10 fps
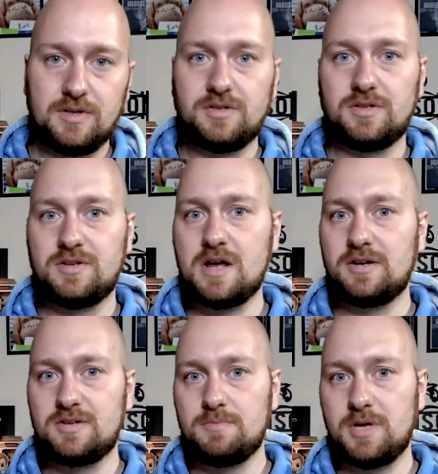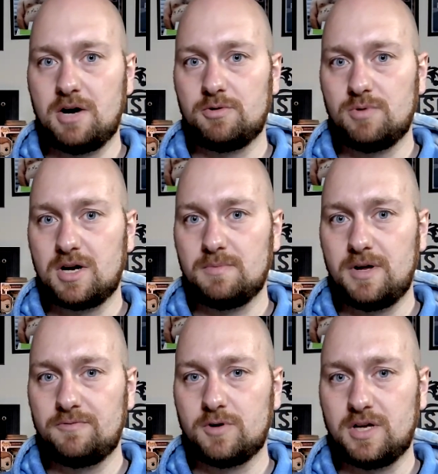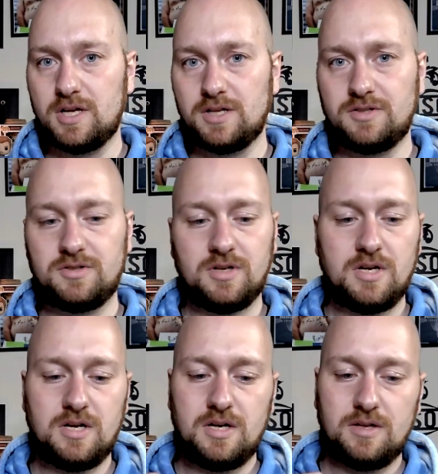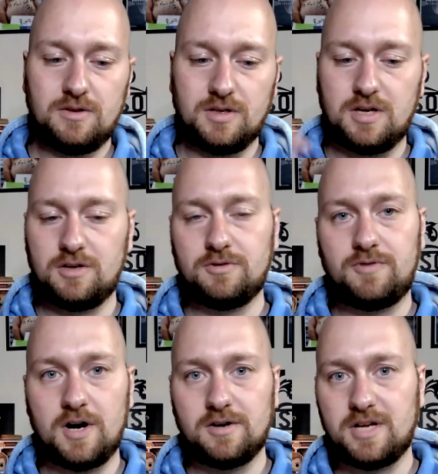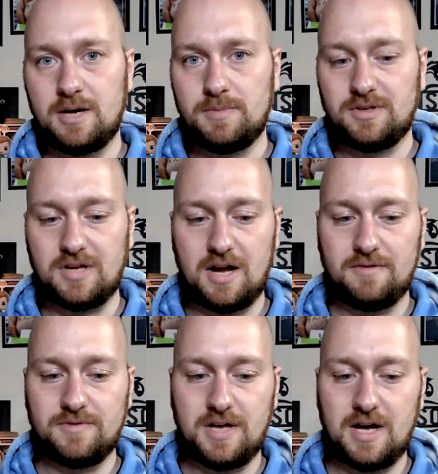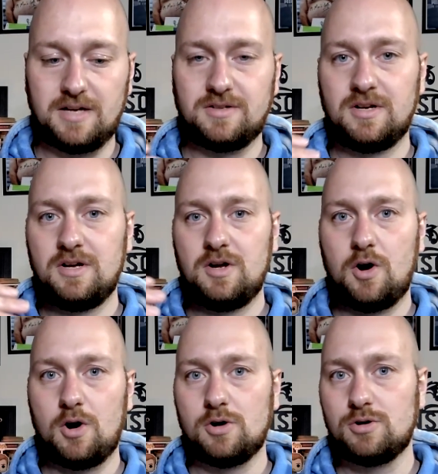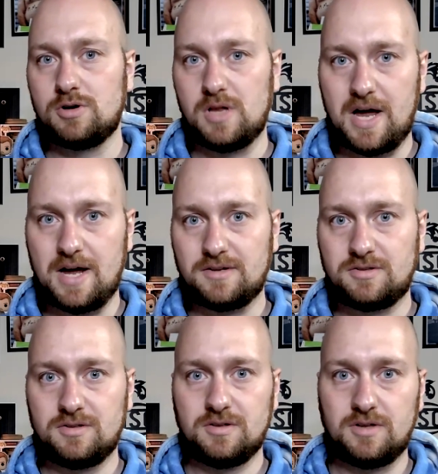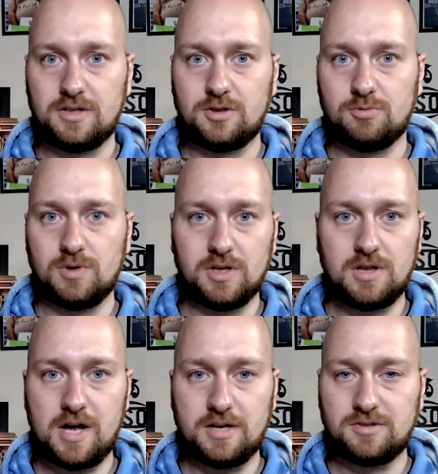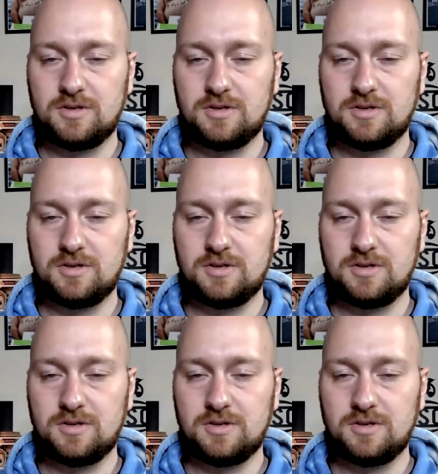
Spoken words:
is not something I would recommend for kids. The Kindle Fire tablets have that harder glass, like the Gorilla Glass.